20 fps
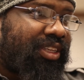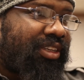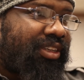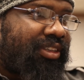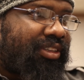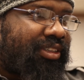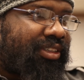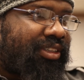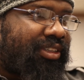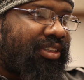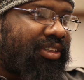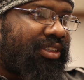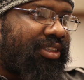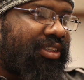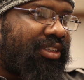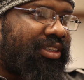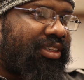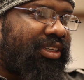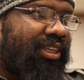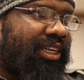Let's
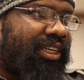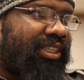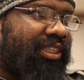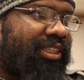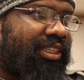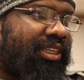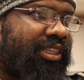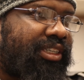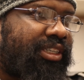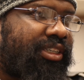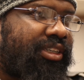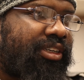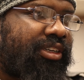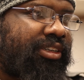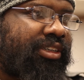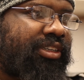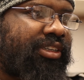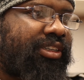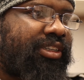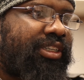see. A
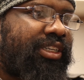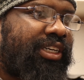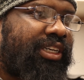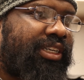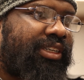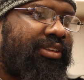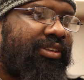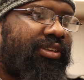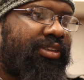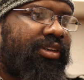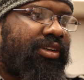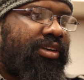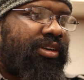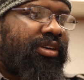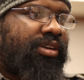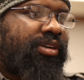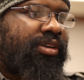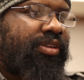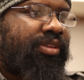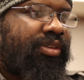junkyard contains
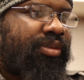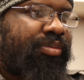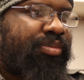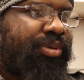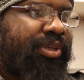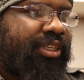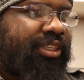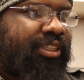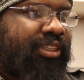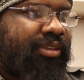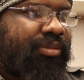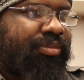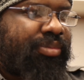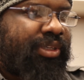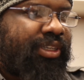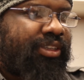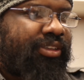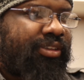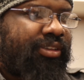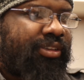all the bits and
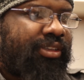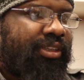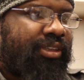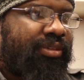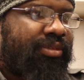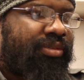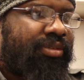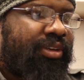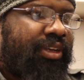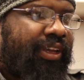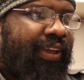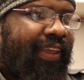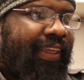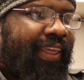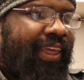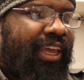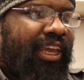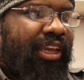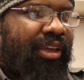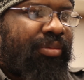pieces of
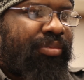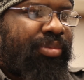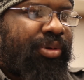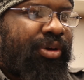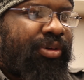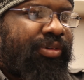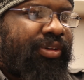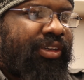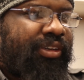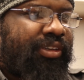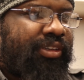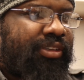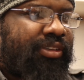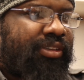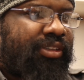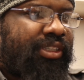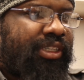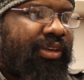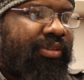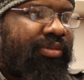a Boeing
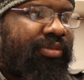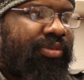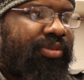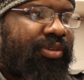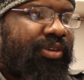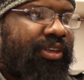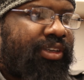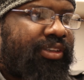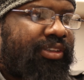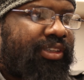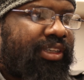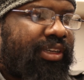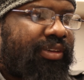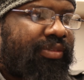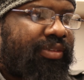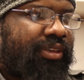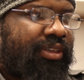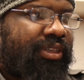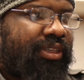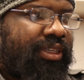
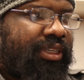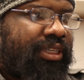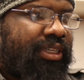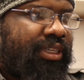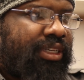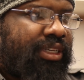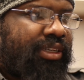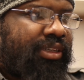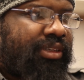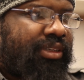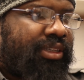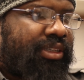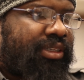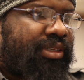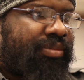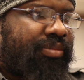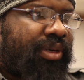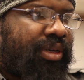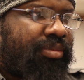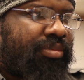747,
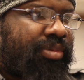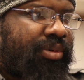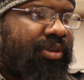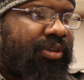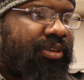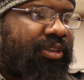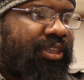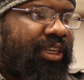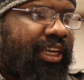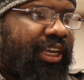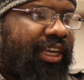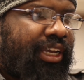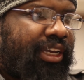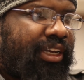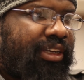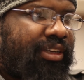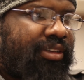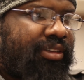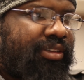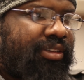dismembered
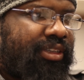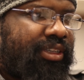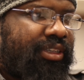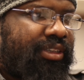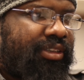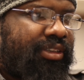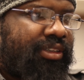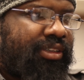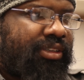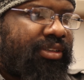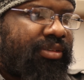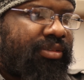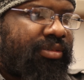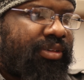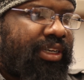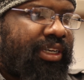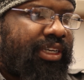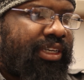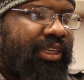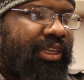and in
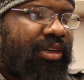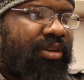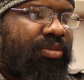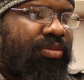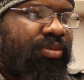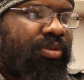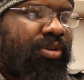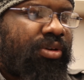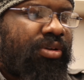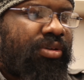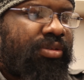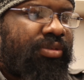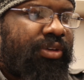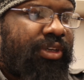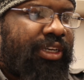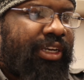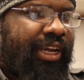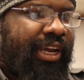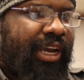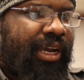disarray. A
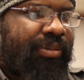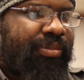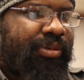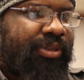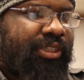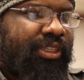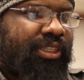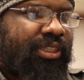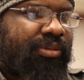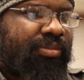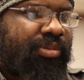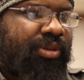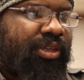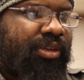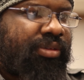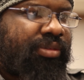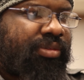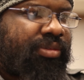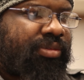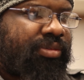whirlwind happens to
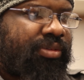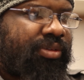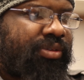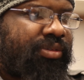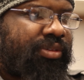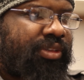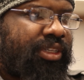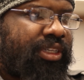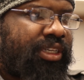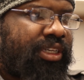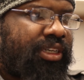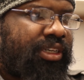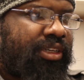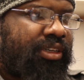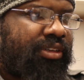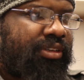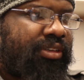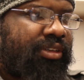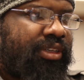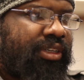blow through the
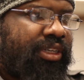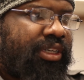yard.